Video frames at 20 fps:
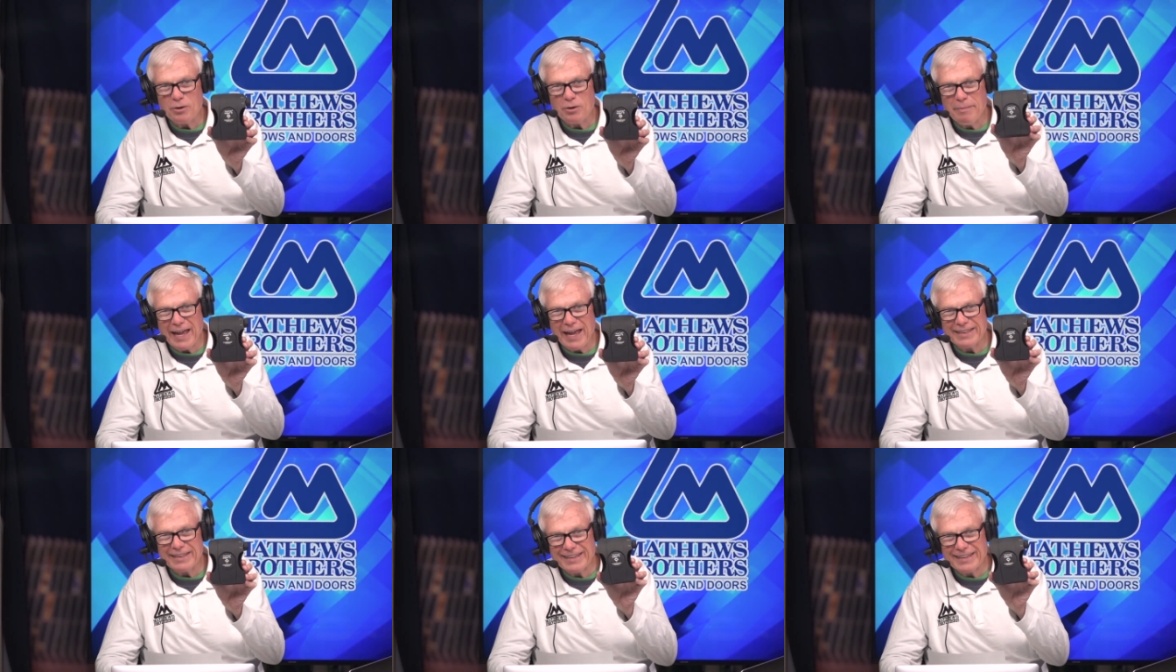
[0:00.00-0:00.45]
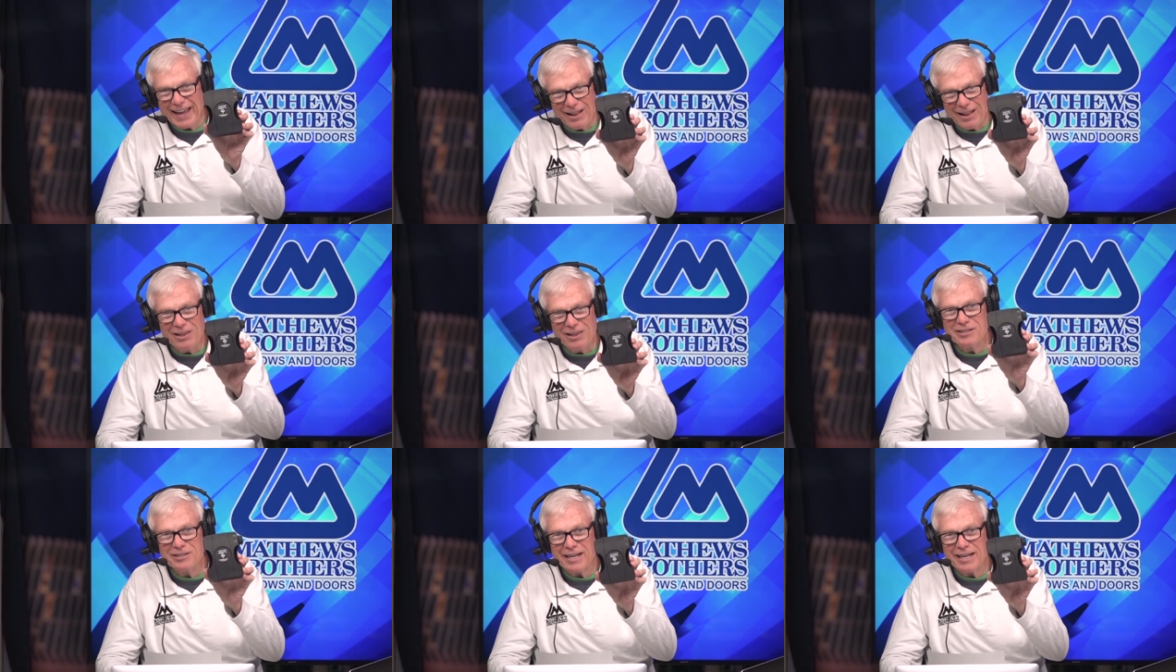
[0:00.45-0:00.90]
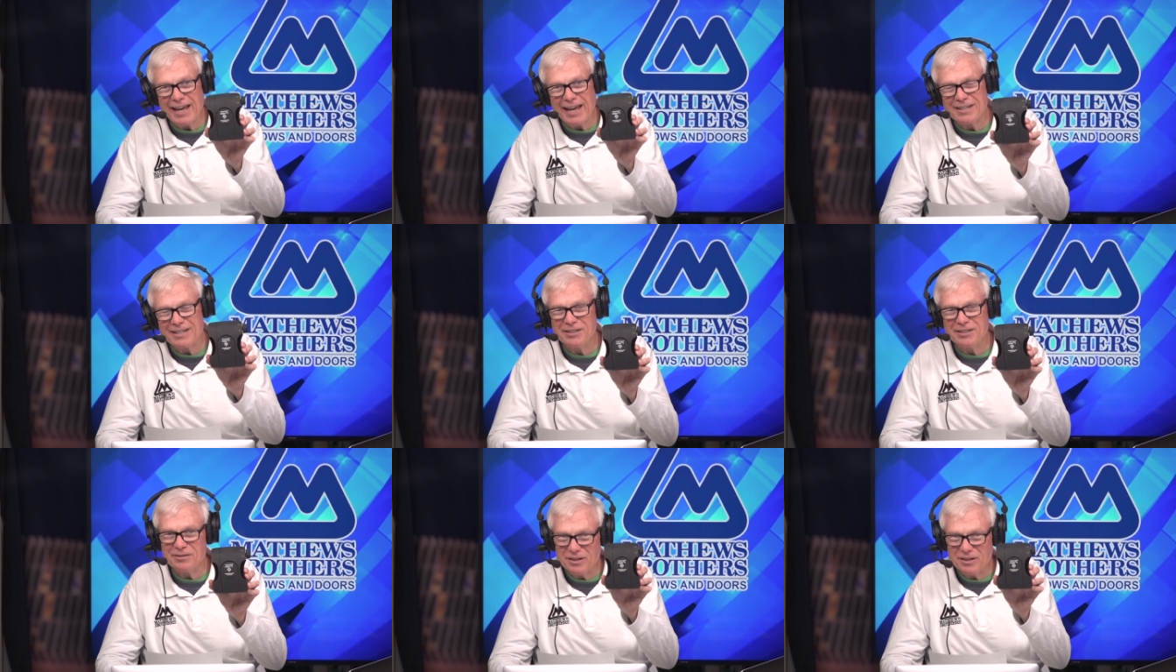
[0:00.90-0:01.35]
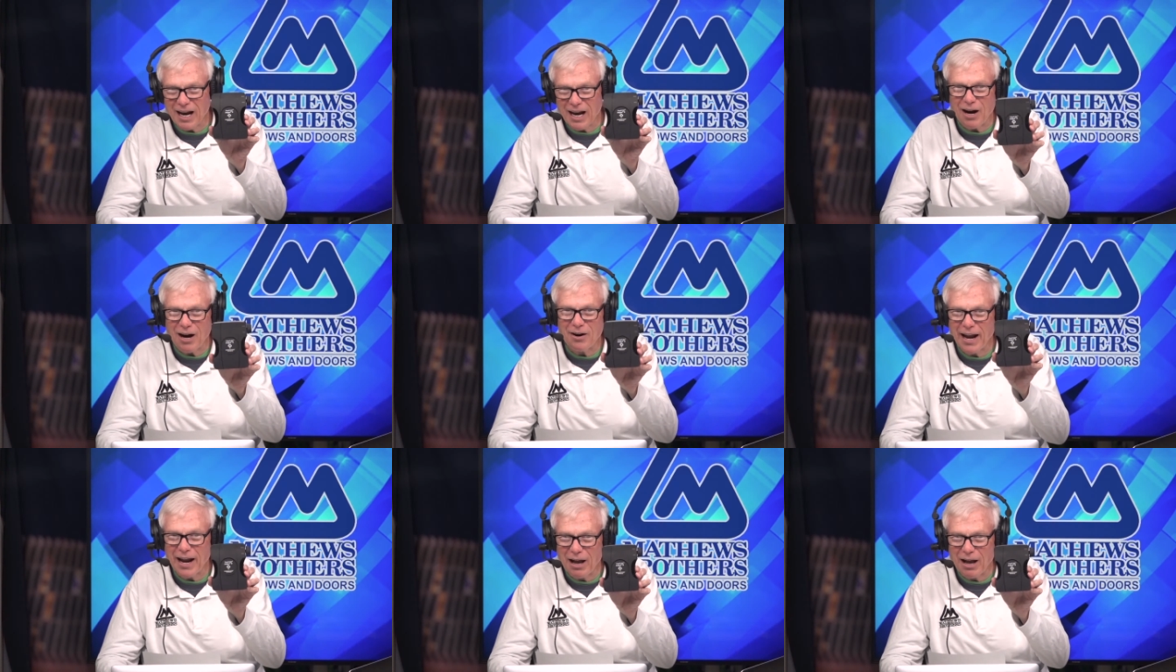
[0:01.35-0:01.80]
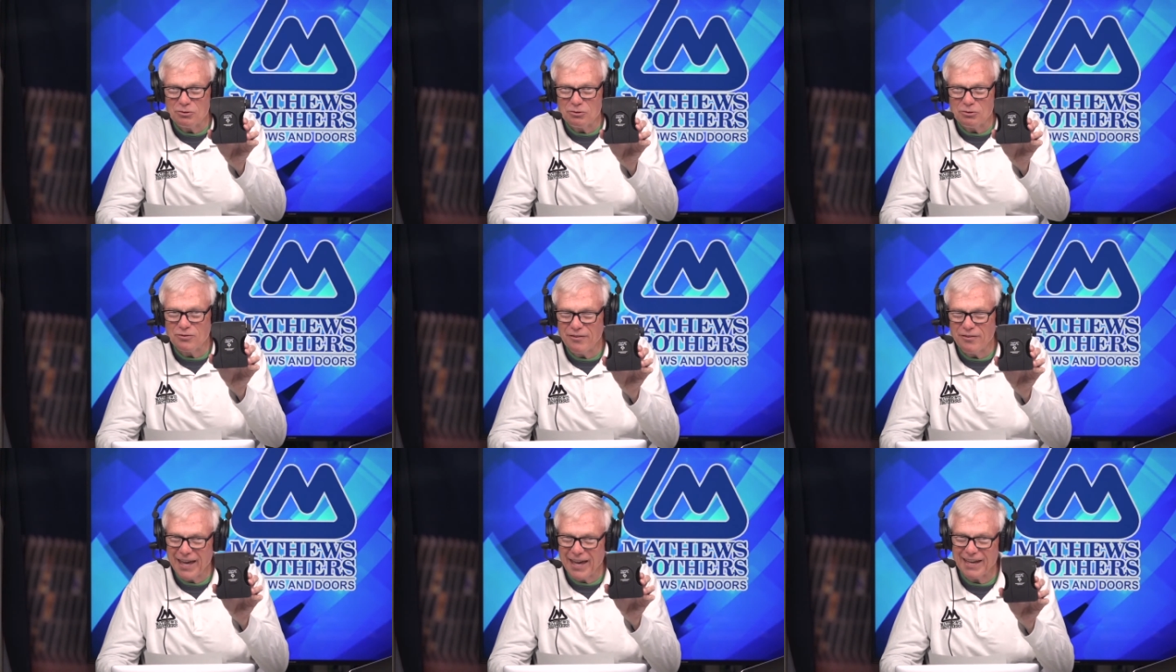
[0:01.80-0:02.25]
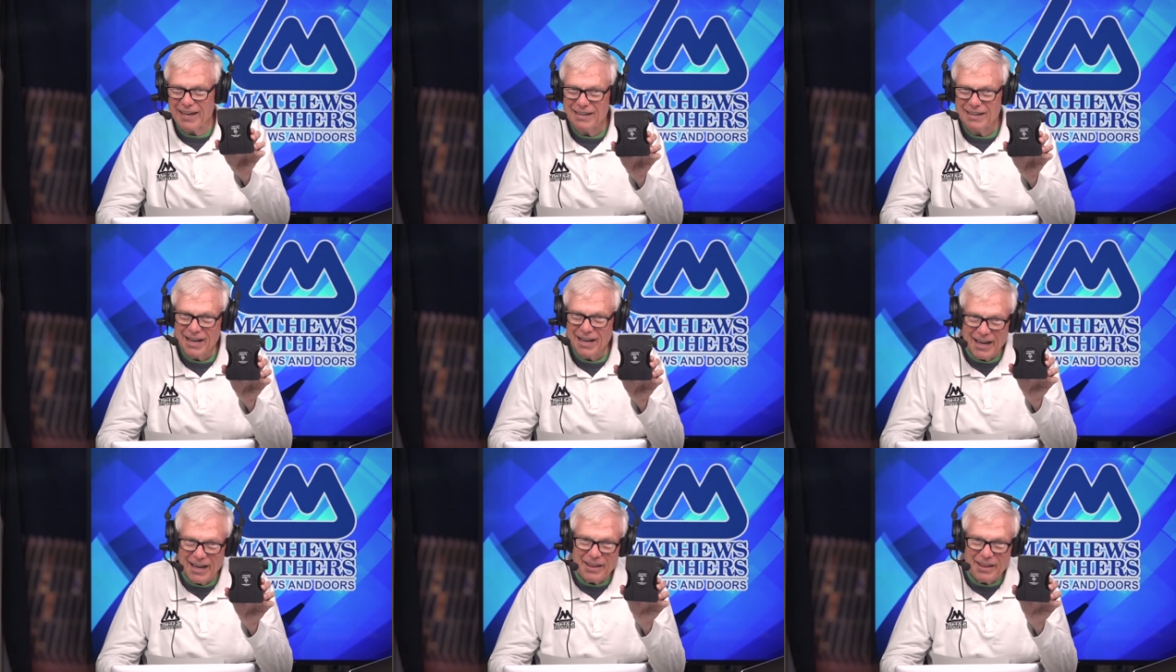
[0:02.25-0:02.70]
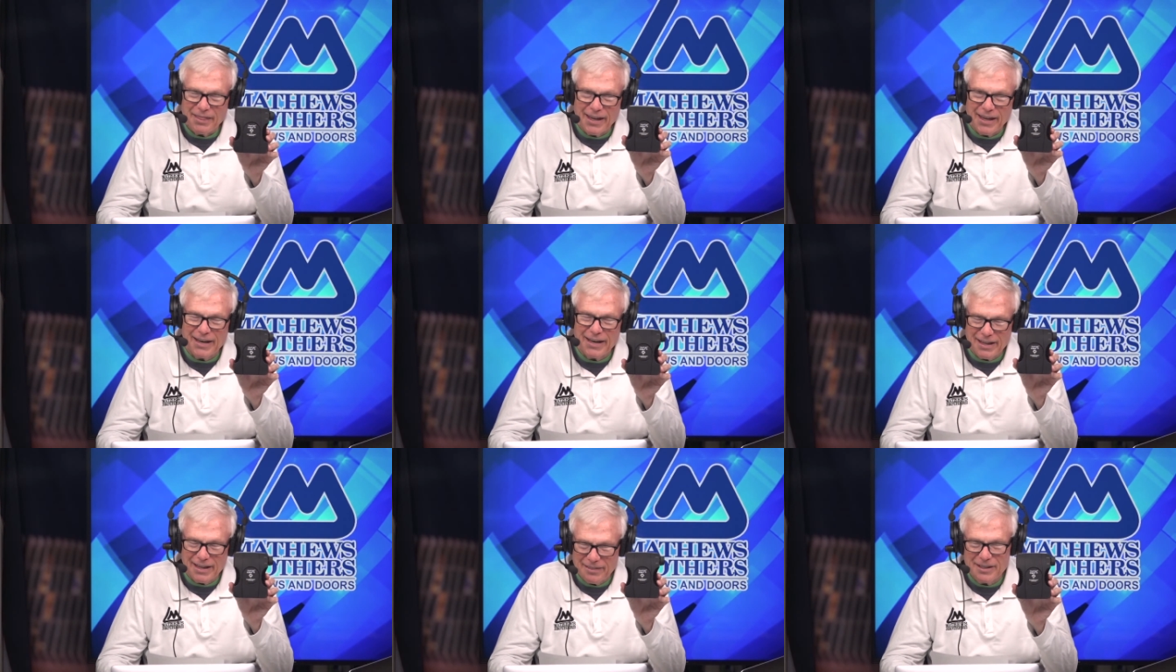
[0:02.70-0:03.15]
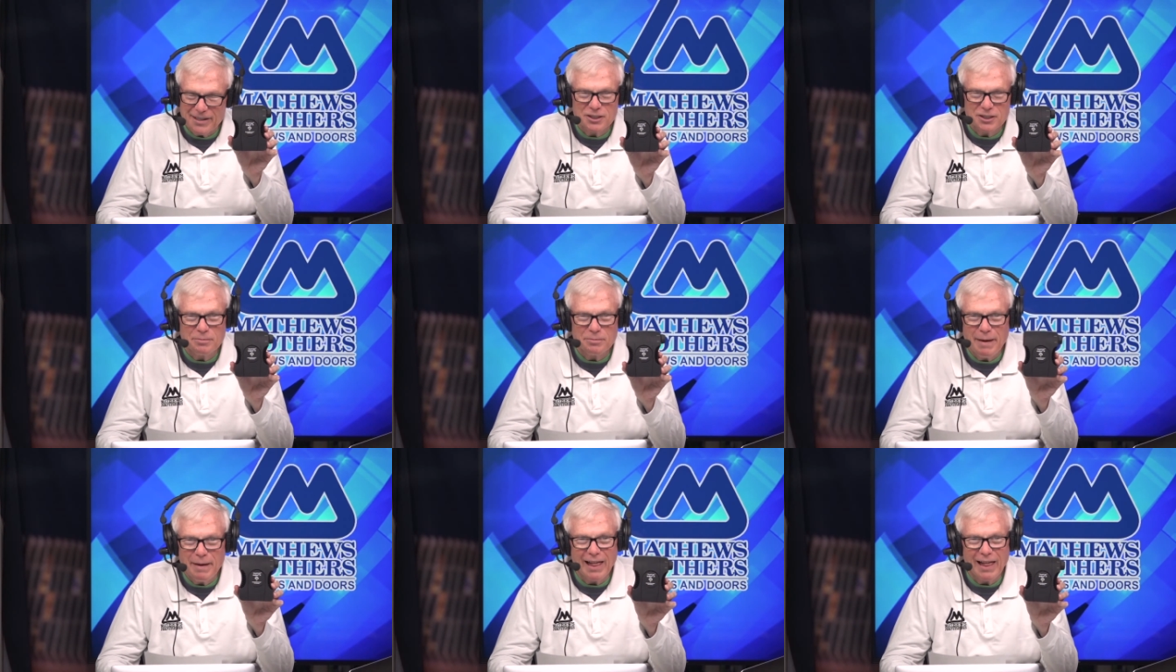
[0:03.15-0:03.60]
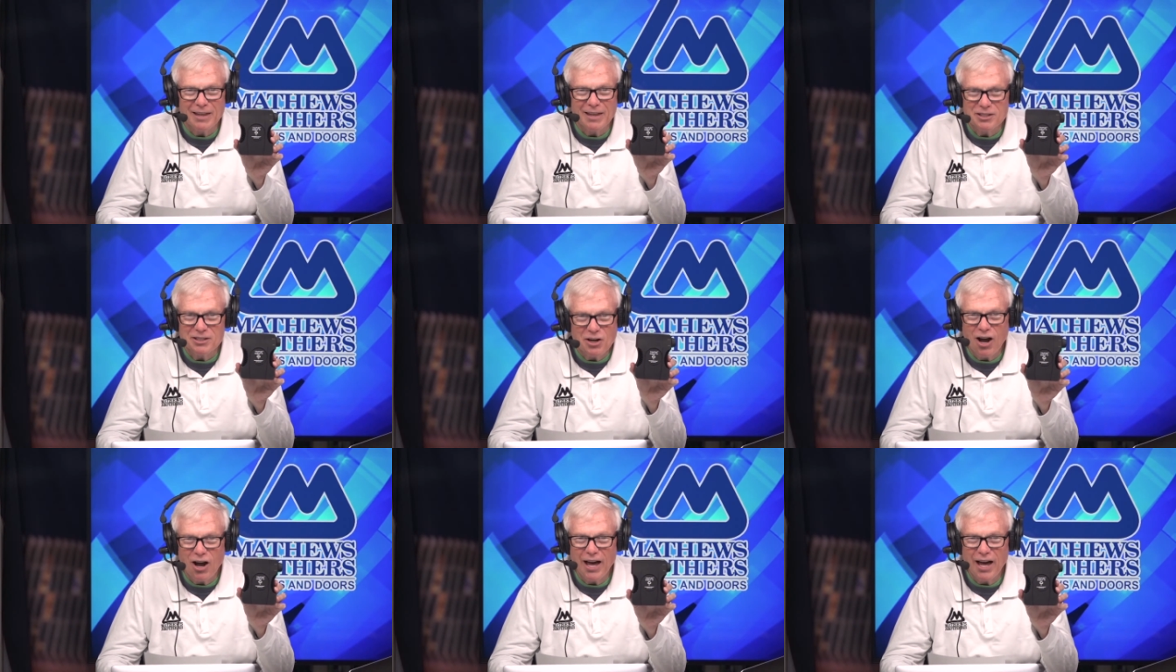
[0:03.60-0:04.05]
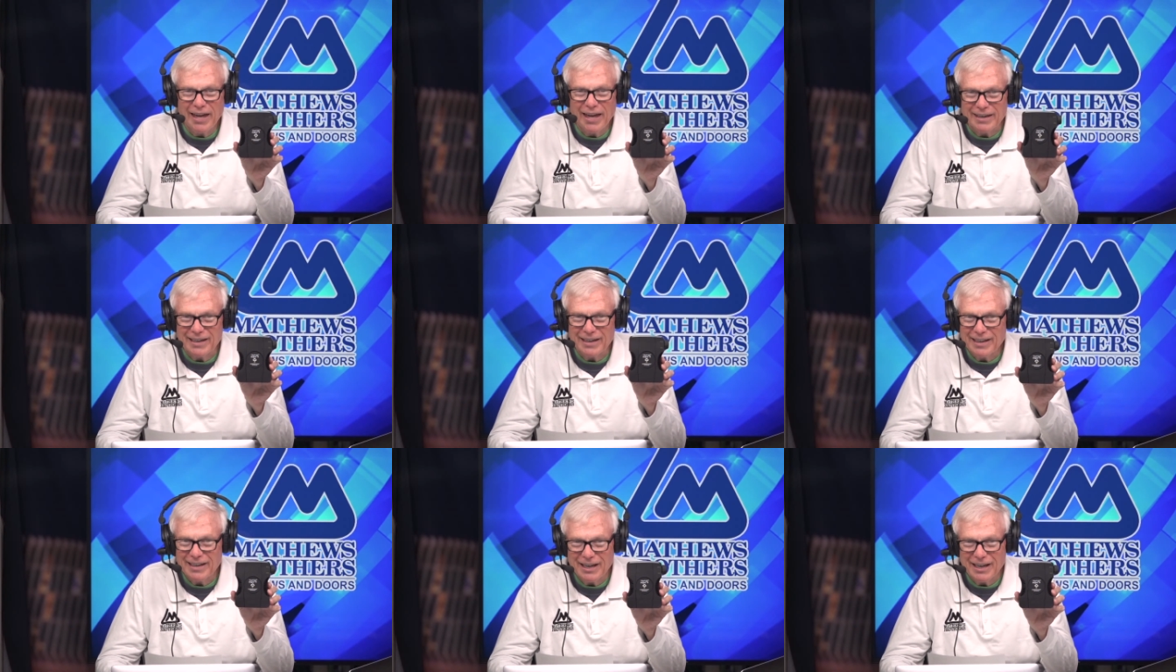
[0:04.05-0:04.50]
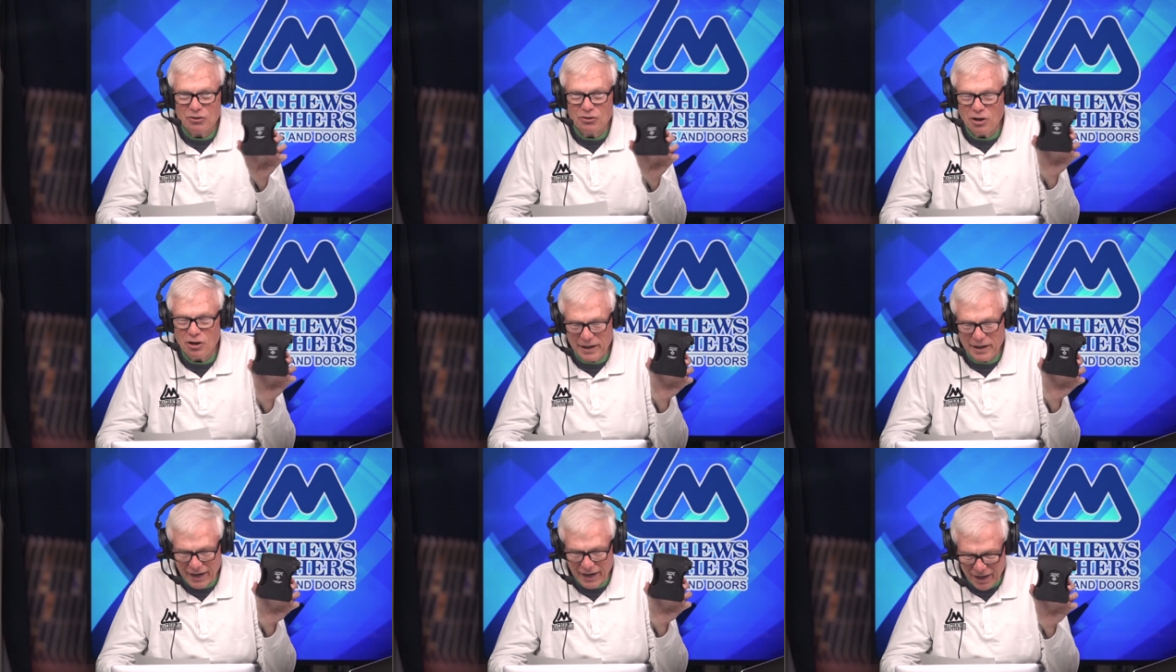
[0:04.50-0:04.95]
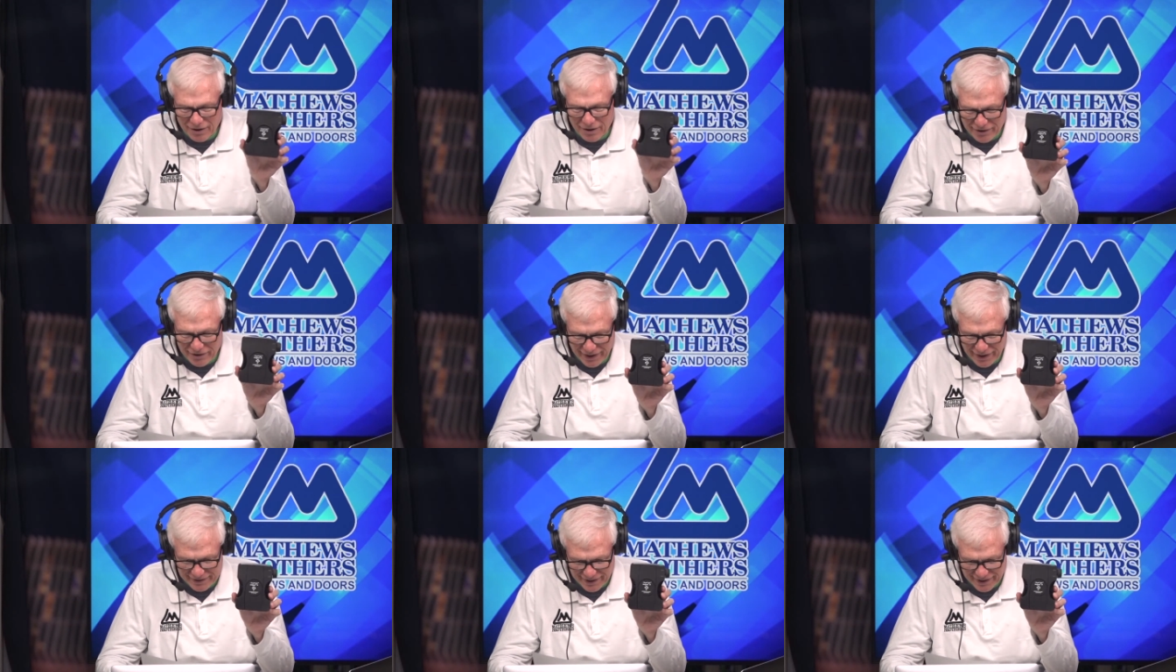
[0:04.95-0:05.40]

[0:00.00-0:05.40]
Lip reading: Matt tells us, our house vet, that the smell is gone. It took care of it.